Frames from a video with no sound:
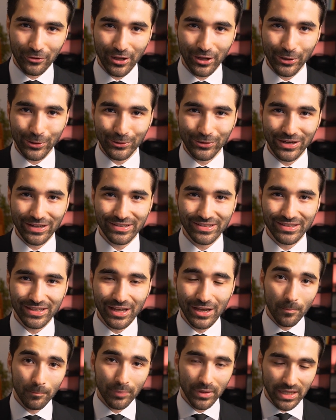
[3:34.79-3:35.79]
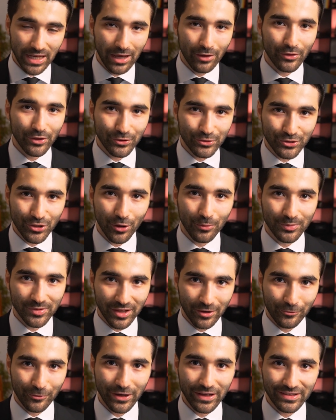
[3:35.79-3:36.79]
increase, but now their job's
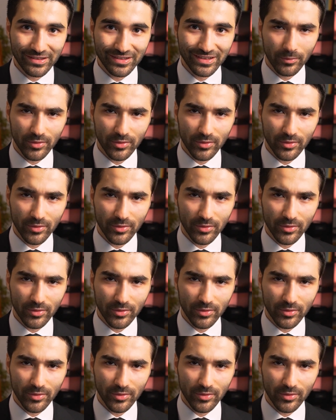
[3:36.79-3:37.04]
at risk.